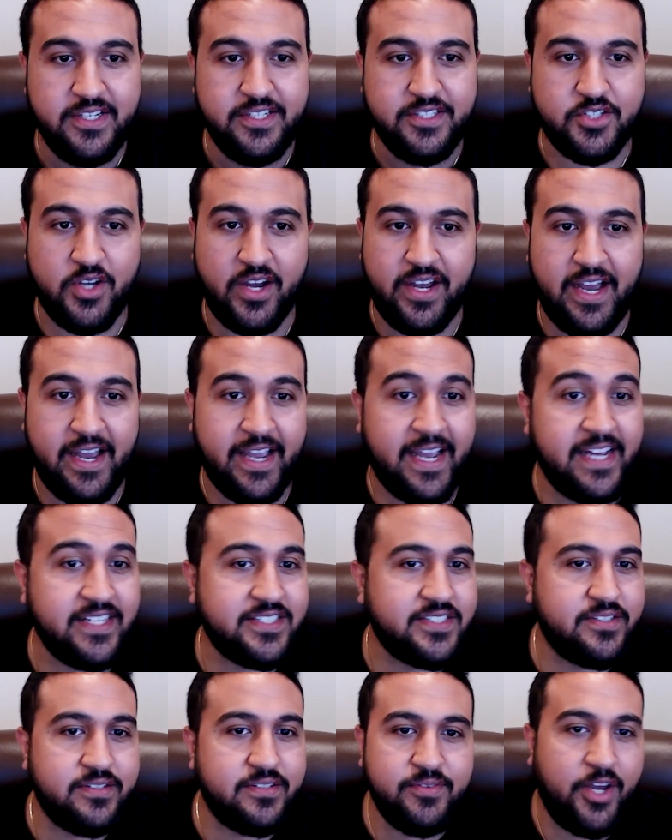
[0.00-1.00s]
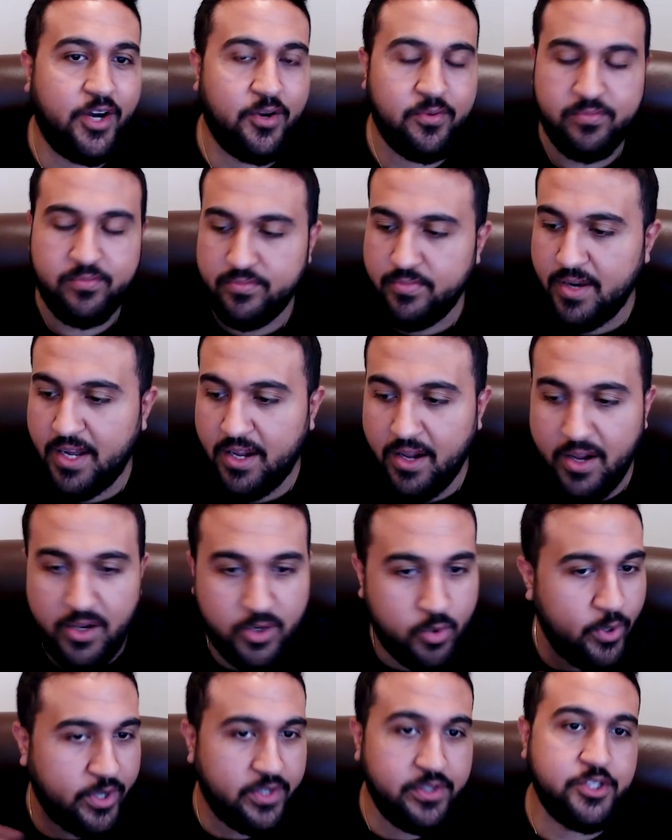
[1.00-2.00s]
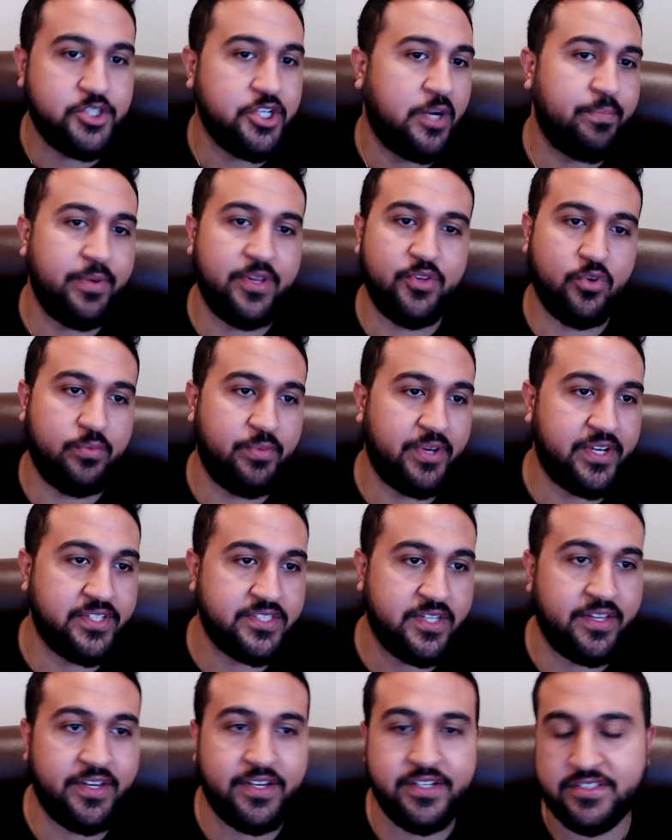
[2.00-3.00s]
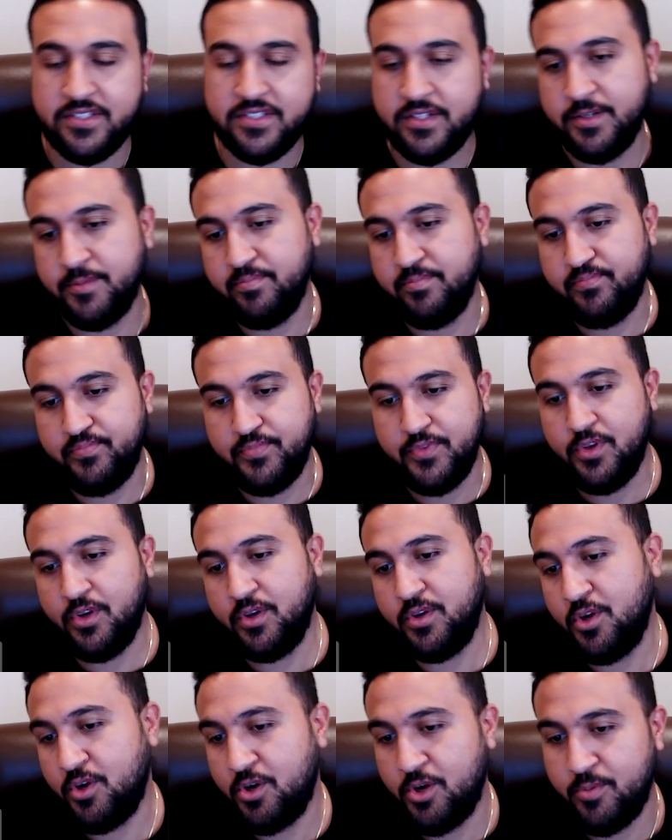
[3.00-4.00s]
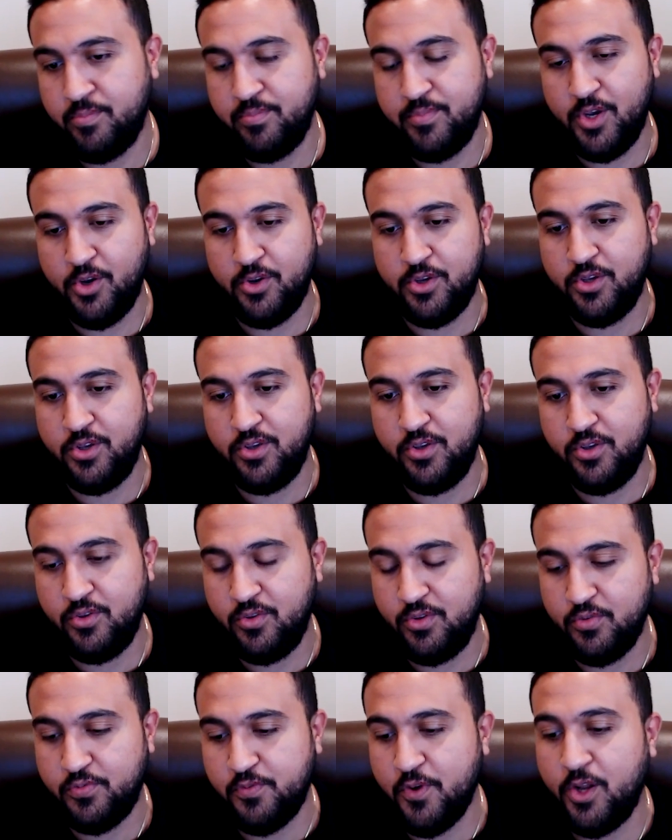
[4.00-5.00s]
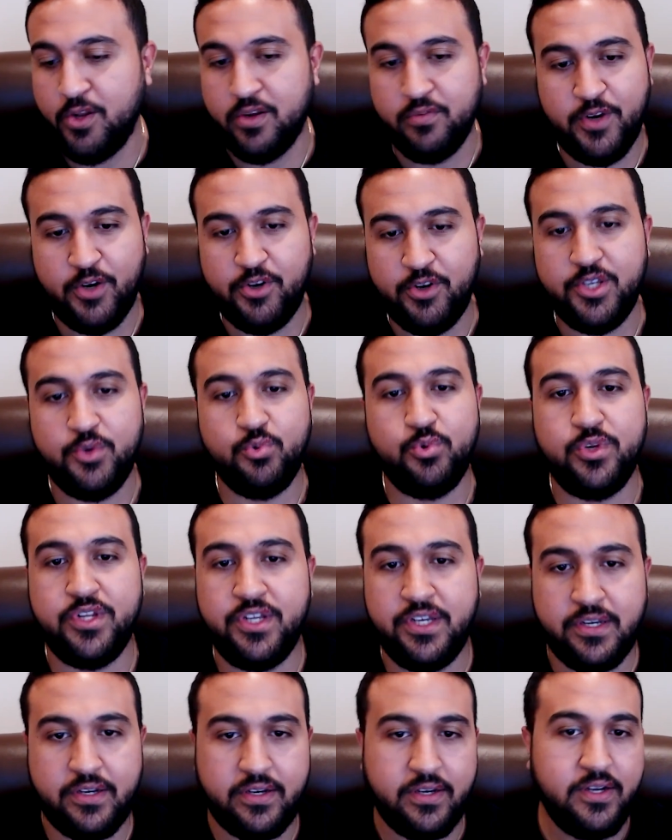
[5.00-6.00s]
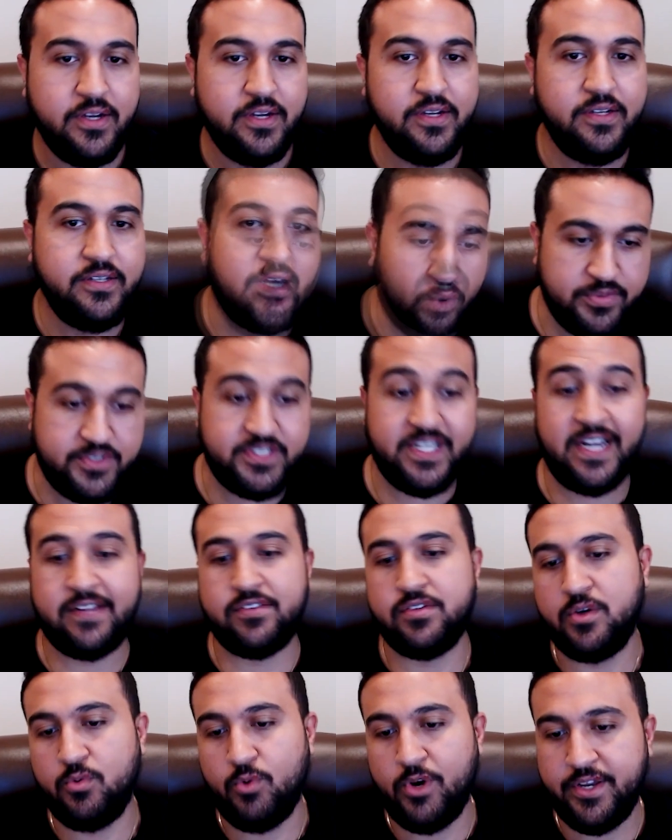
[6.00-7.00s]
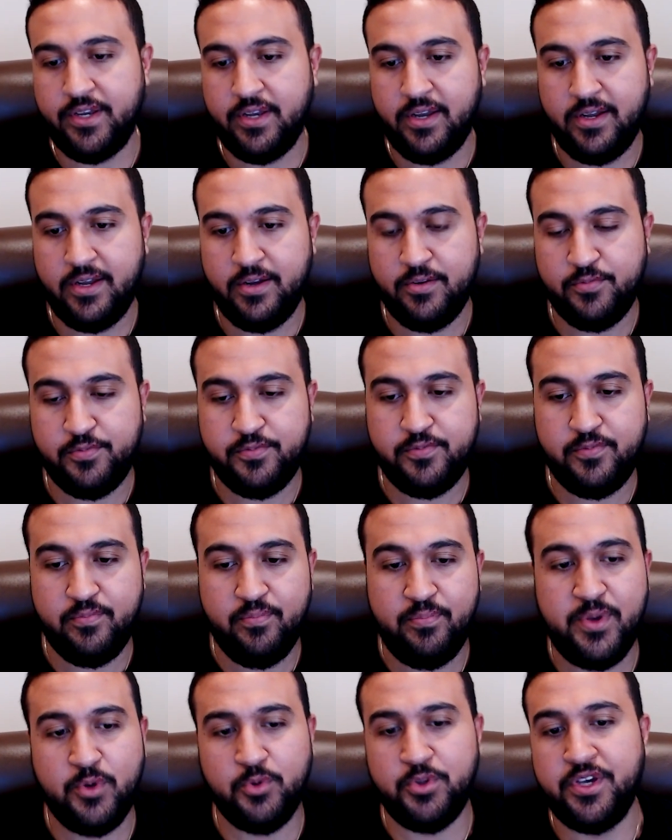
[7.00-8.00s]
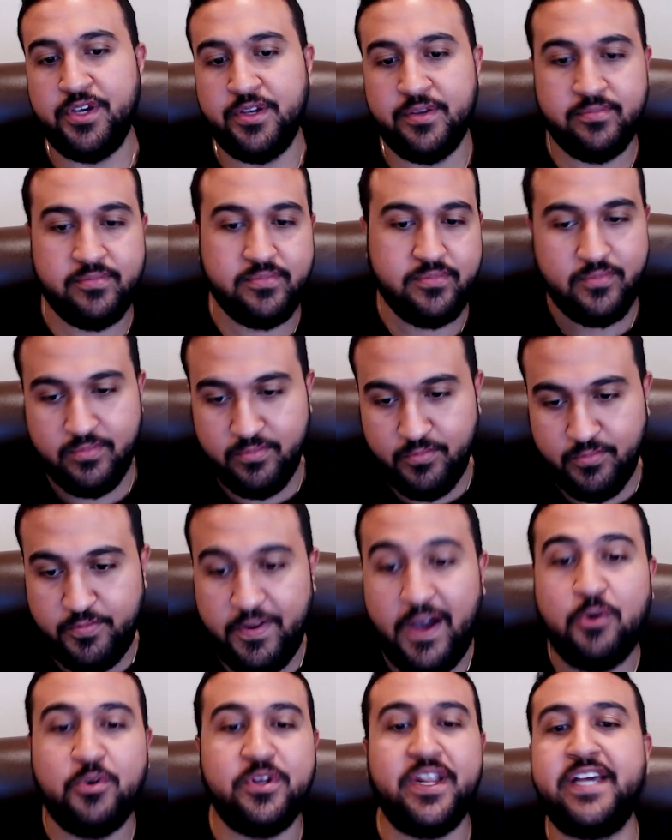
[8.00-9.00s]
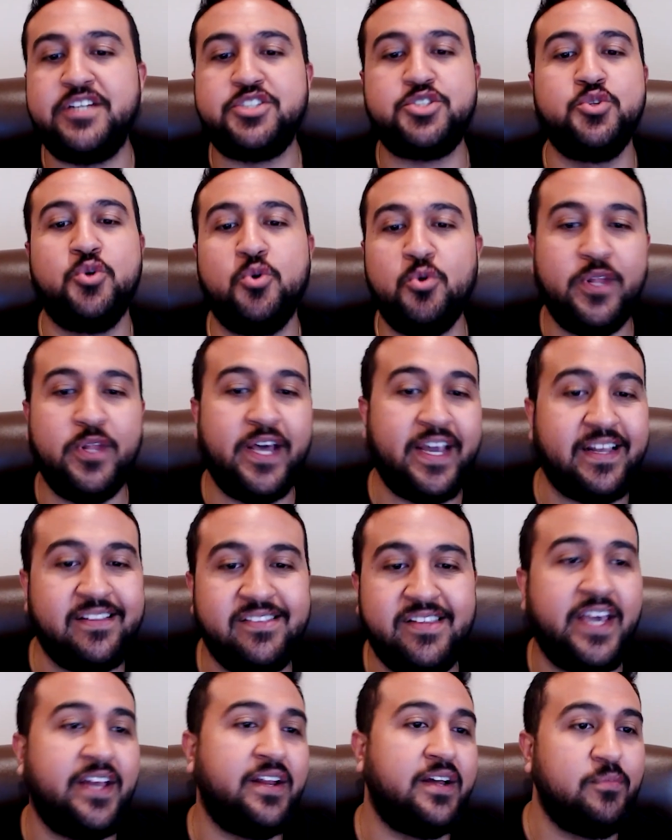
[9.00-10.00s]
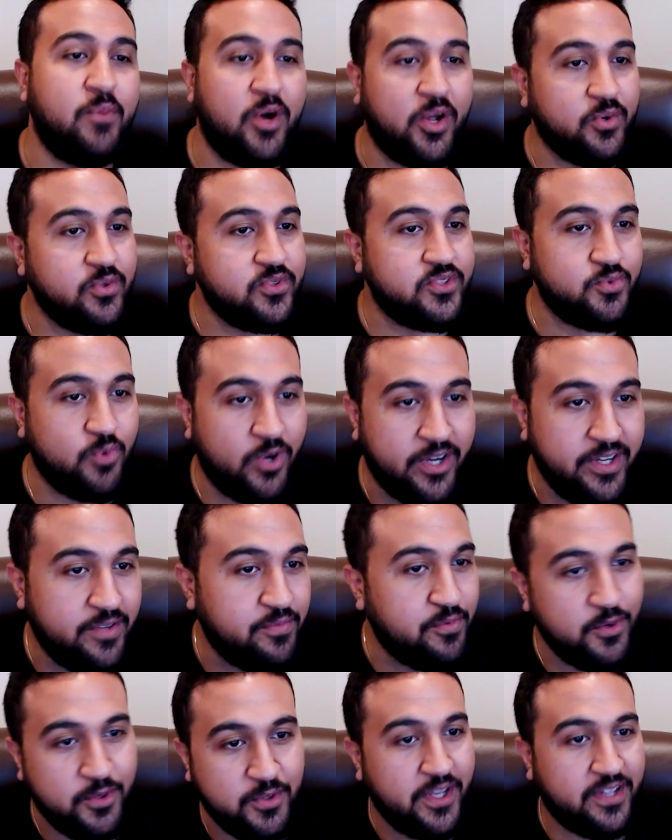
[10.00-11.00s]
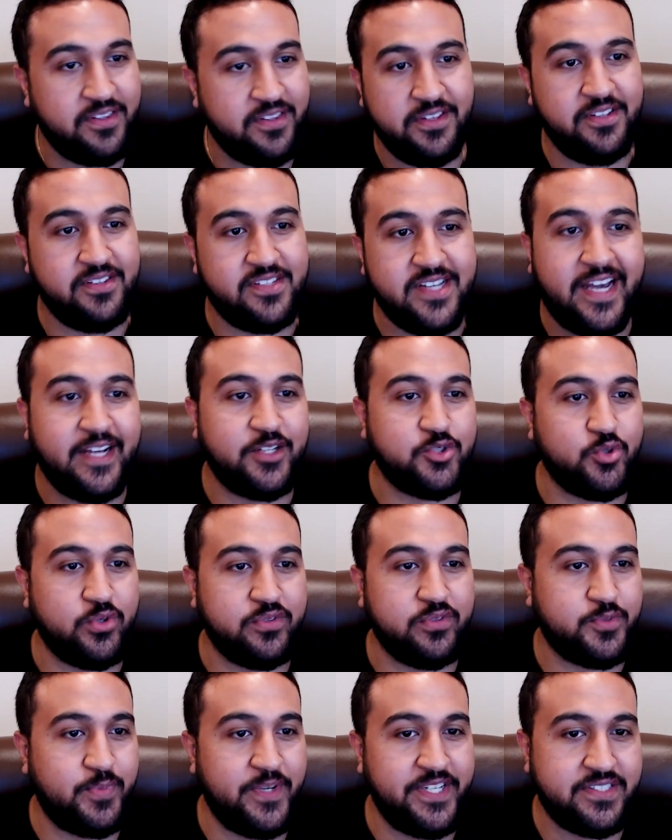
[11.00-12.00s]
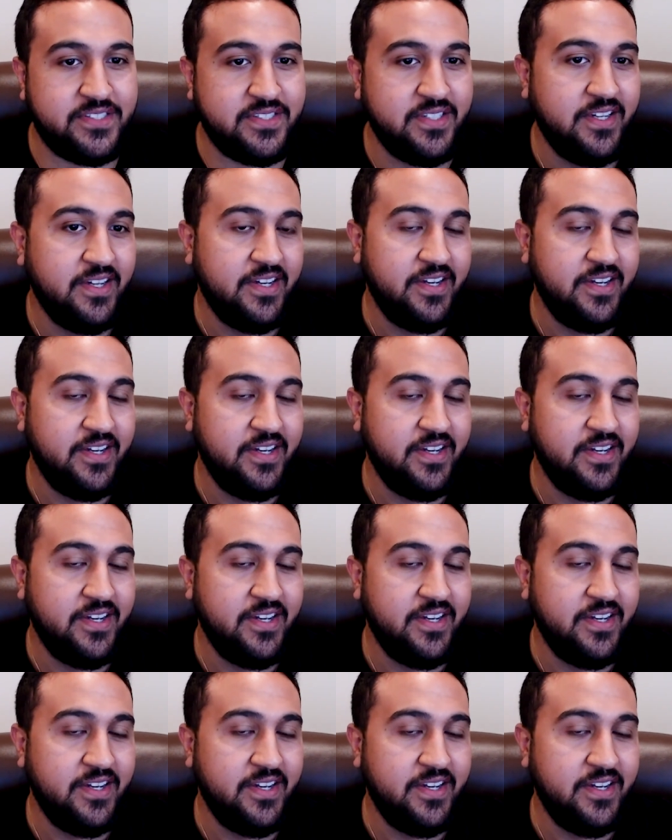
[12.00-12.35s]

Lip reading: So I guess, I'll quickly jump into it because I think it's you fall in a very unique sort of sector, right, of building foundational data models, right, for the entire sort of space.